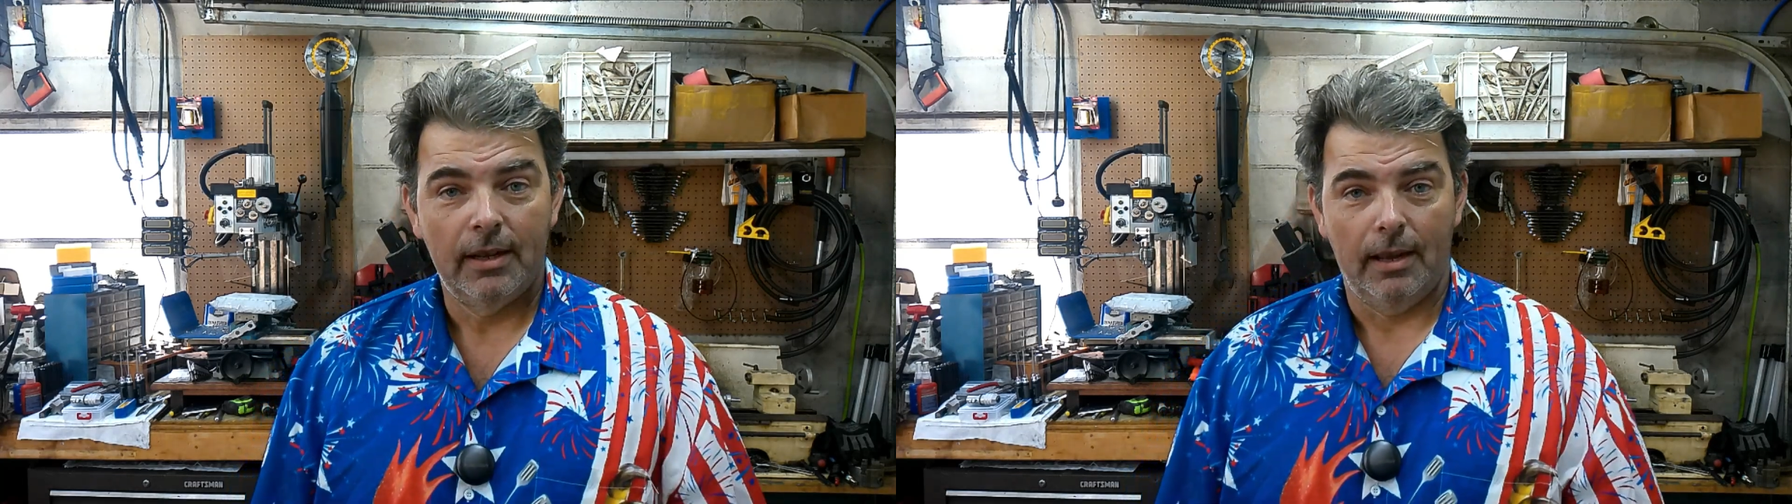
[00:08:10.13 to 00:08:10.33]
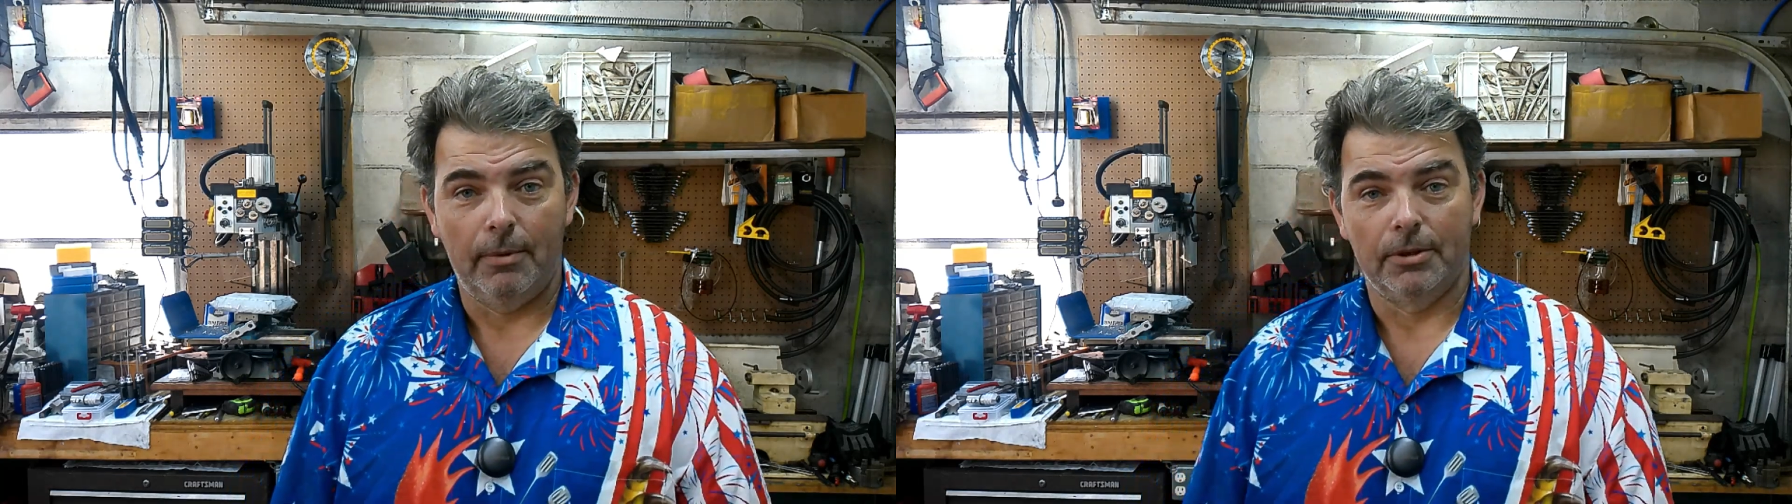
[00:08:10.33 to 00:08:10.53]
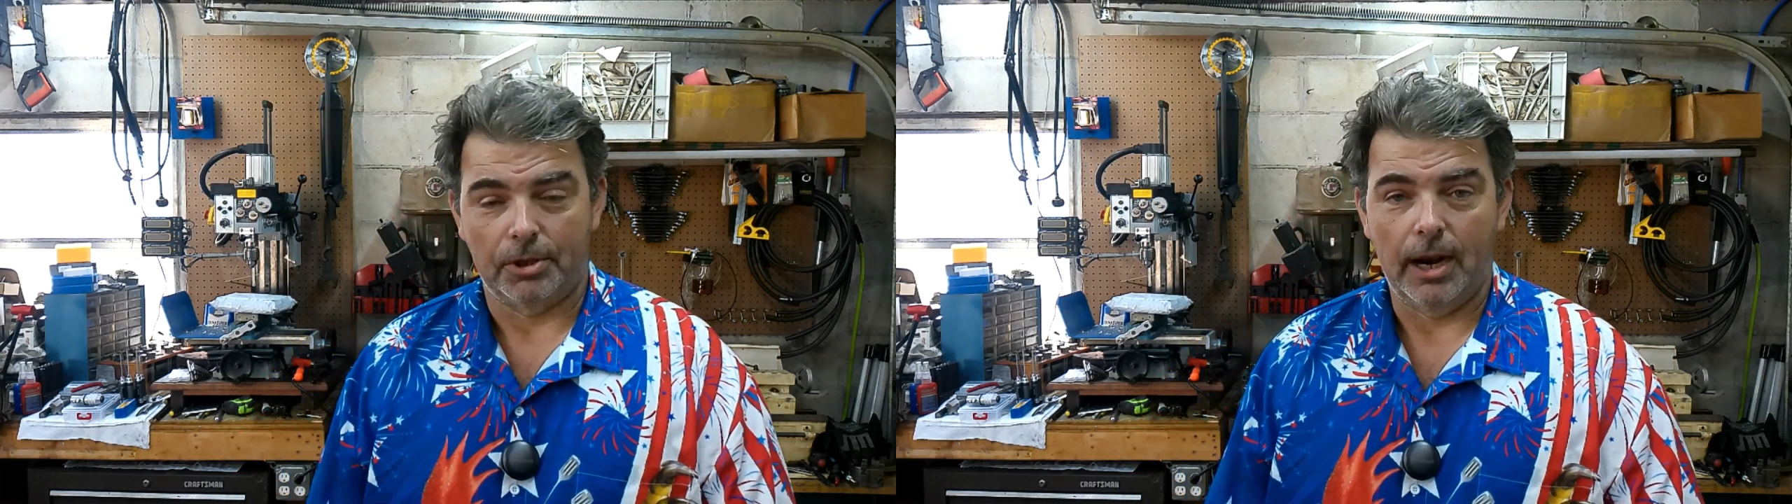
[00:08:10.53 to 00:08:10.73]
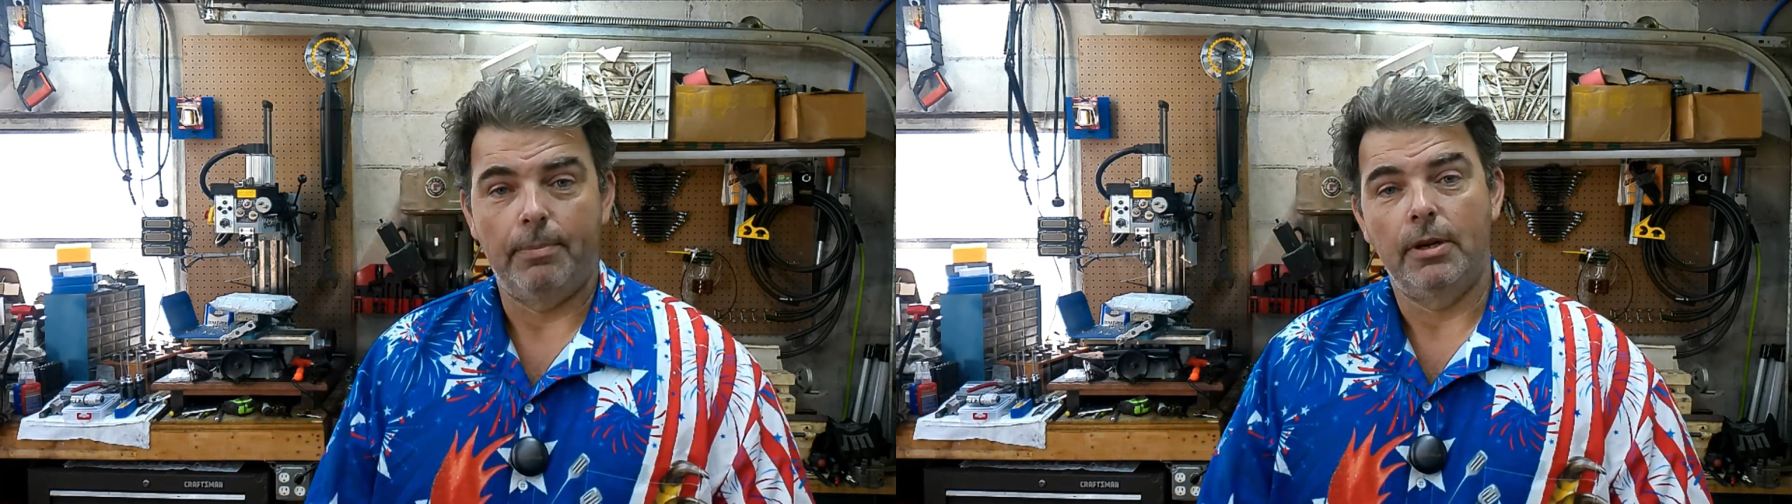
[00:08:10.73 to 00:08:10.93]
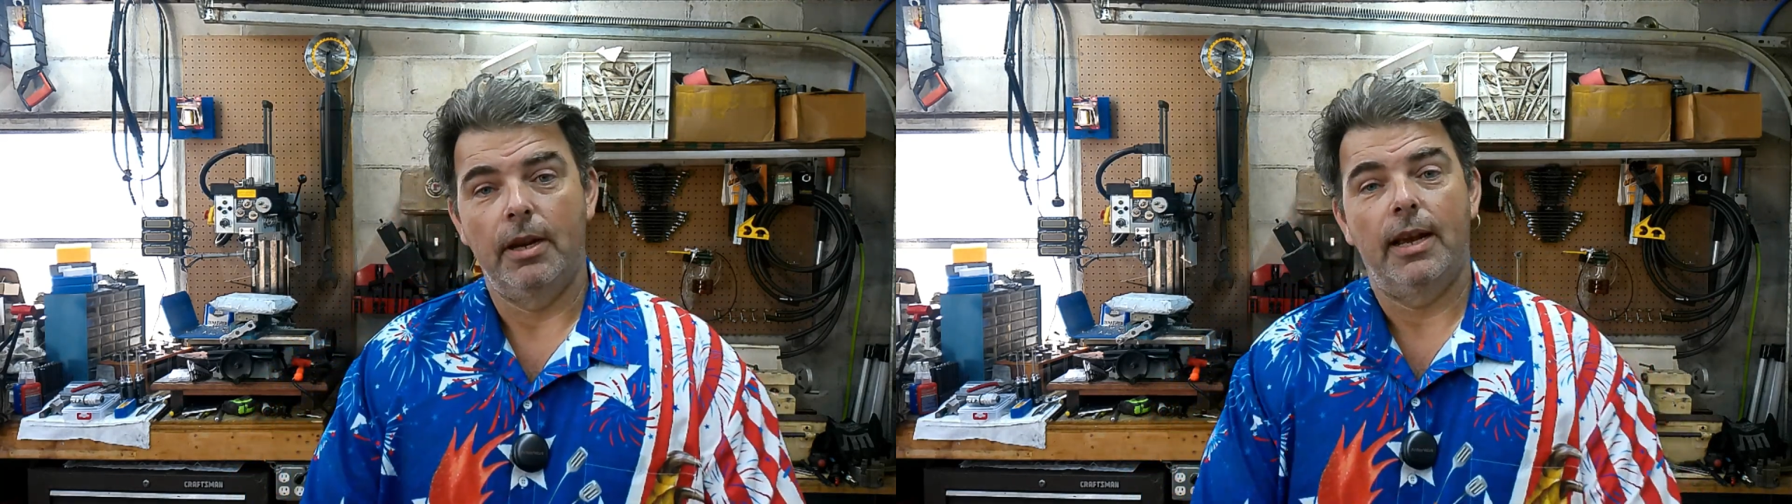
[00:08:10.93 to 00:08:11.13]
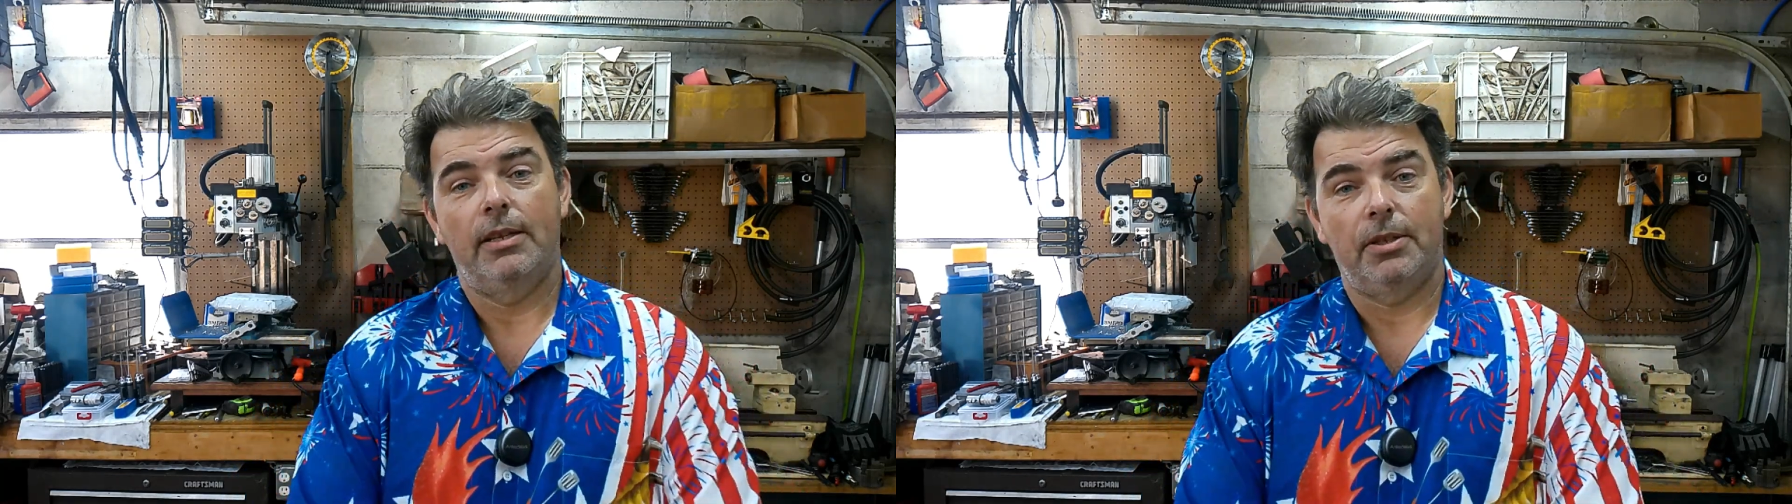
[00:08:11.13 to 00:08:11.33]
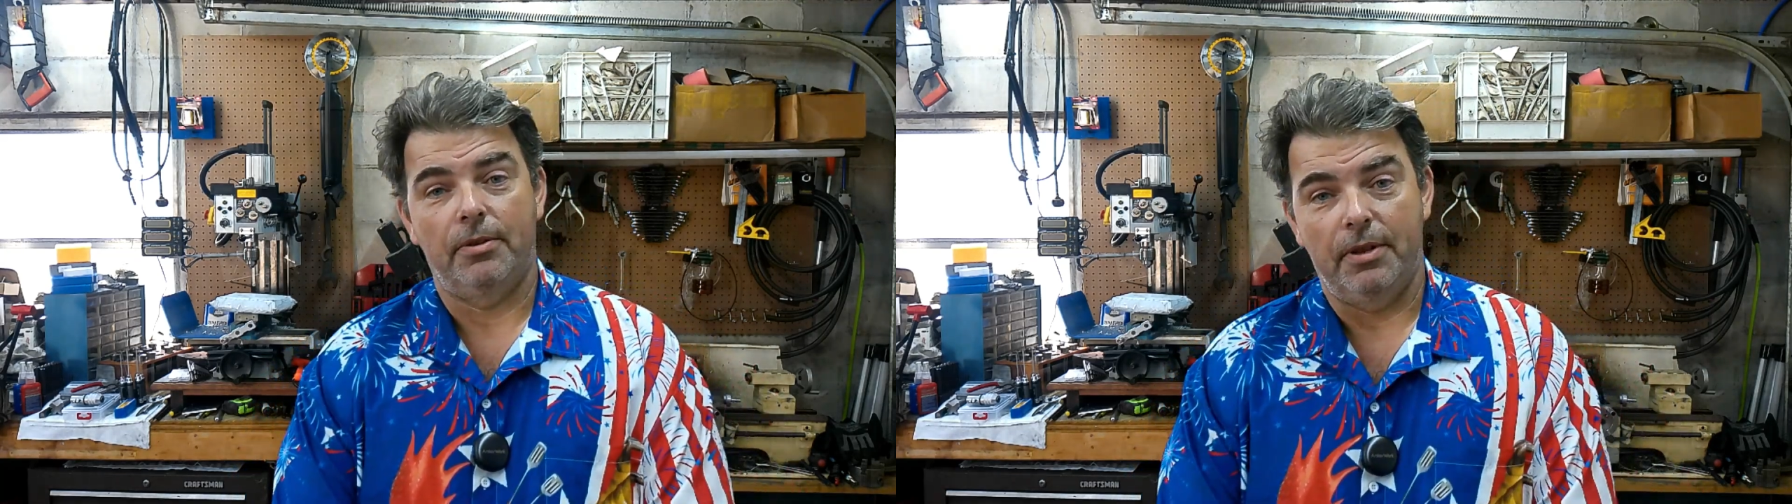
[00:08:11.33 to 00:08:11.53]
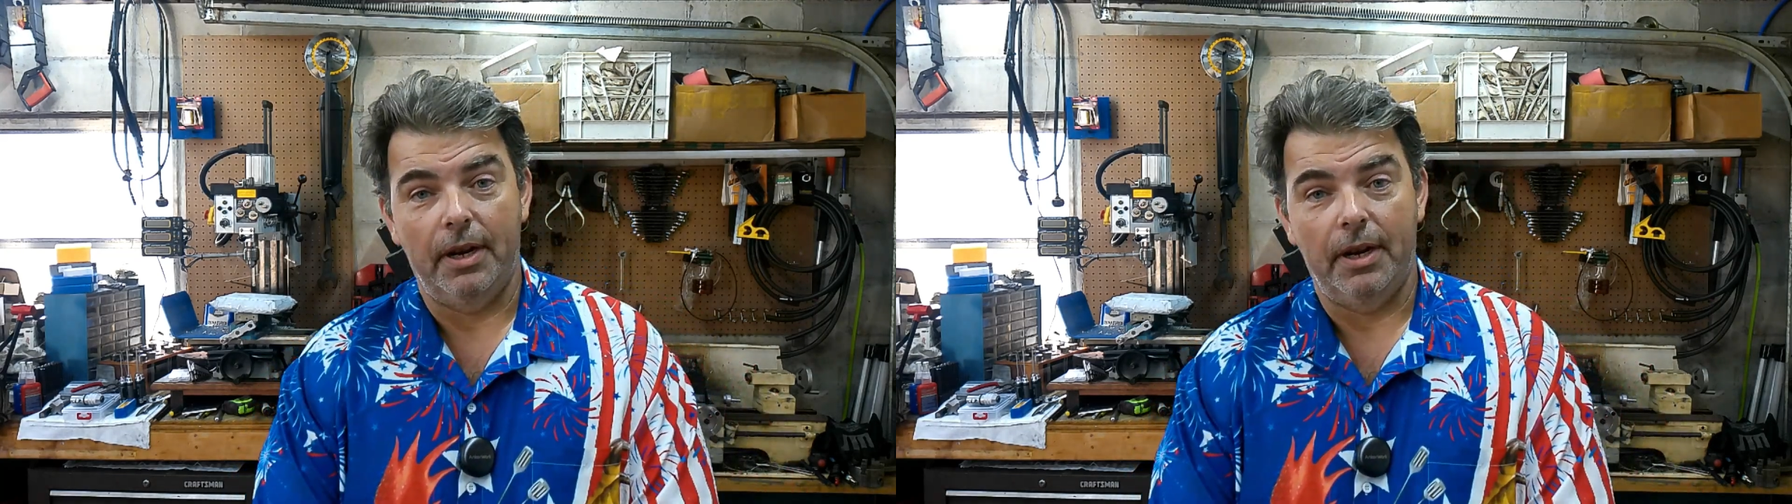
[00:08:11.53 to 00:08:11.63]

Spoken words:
I'm going to strap you guys onto the